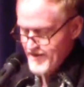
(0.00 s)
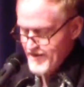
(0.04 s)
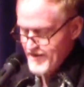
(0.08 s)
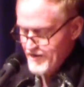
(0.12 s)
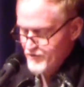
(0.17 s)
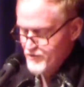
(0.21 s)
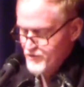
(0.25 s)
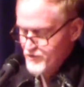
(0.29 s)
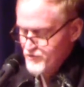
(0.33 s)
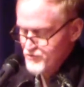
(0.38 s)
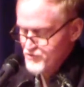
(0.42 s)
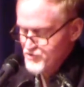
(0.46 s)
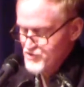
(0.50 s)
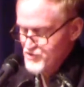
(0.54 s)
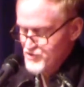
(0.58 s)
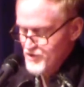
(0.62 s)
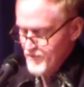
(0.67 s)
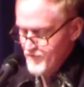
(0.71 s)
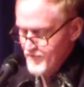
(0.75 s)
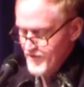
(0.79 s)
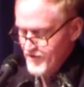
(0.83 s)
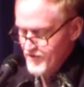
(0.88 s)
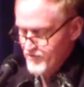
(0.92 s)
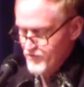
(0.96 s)
how do you
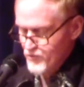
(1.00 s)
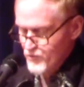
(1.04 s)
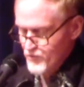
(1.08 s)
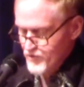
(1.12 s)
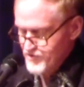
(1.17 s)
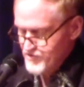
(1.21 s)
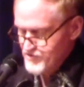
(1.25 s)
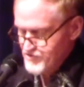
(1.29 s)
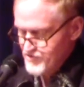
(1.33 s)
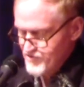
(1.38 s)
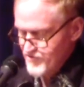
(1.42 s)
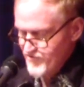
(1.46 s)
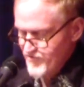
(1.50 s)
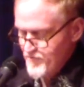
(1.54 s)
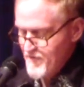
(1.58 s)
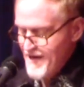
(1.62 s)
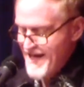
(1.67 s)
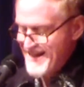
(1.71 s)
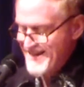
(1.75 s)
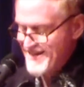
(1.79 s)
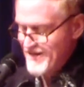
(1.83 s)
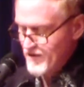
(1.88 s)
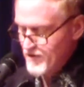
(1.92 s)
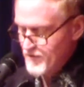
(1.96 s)
stomach the risk of
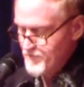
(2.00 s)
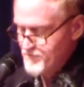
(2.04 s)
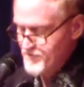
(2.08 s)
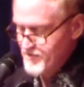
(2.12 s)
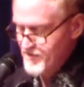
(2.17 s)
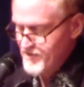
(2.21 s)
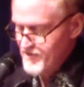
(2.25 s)
packing up